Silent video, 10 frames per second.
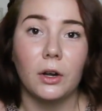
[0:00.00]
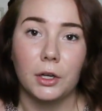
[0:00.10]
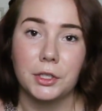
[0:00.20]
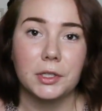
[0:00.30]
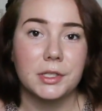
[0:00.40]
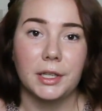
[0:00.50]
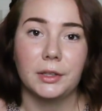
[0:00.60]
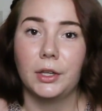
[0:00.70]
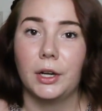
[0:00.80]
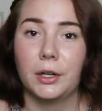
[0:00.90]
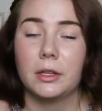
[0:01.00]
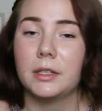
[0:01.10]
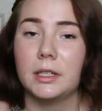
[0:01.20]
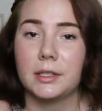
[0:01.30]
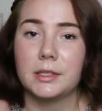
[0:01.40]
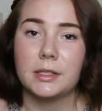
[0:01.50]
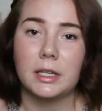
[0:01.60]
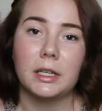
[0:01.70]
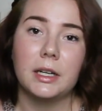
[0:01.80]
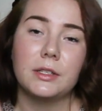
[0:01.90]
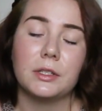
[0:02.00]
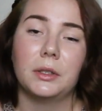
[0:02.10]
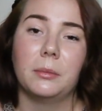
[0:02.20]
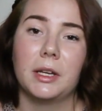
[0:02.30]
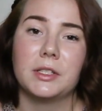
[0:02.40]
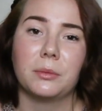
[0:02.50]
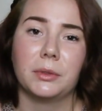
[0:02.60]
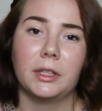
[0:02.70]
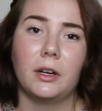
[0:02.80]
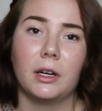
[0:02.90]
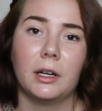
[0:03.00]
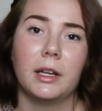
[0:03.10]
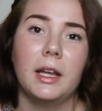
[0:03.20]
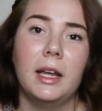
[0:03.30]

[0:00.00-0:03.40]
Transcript: on your skin longer than necessary. So it makes it really hard